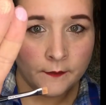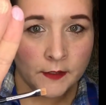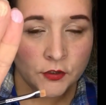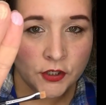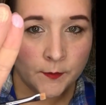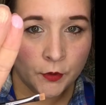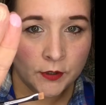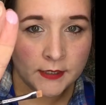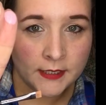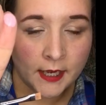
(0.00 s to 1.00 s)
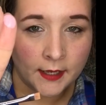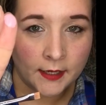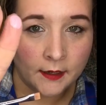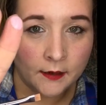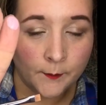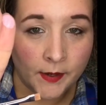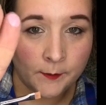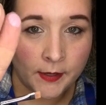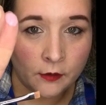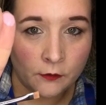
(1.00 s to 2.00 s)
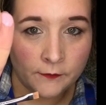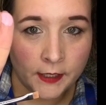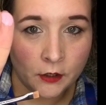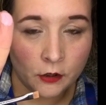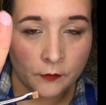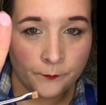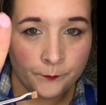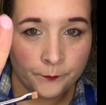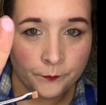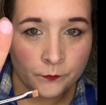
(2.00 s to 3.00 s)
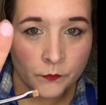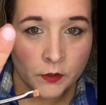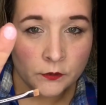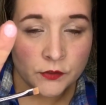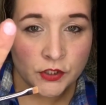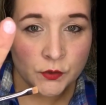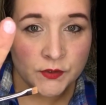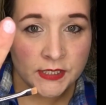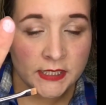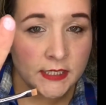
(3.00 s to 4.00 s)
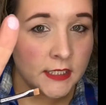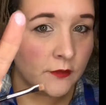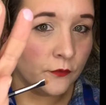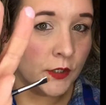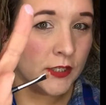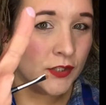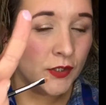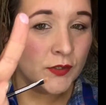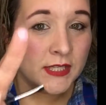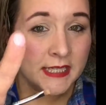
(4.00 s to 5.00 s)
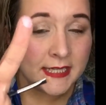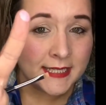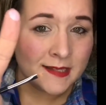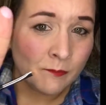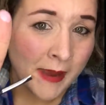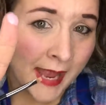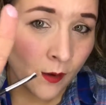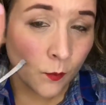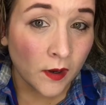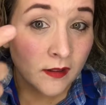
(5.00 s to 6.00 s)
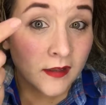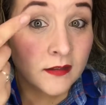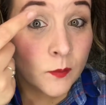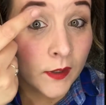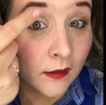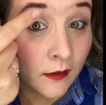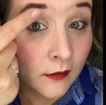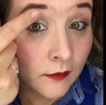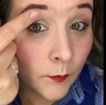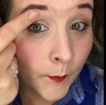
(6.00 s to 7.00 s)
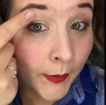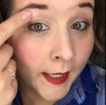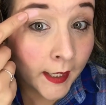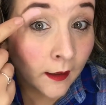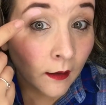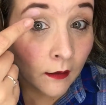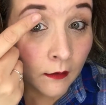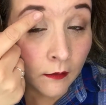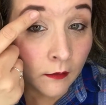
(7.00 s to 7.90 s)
The shimmer is on my middle finger. So you'll see the difference. So you see this matte one, this one looks pink.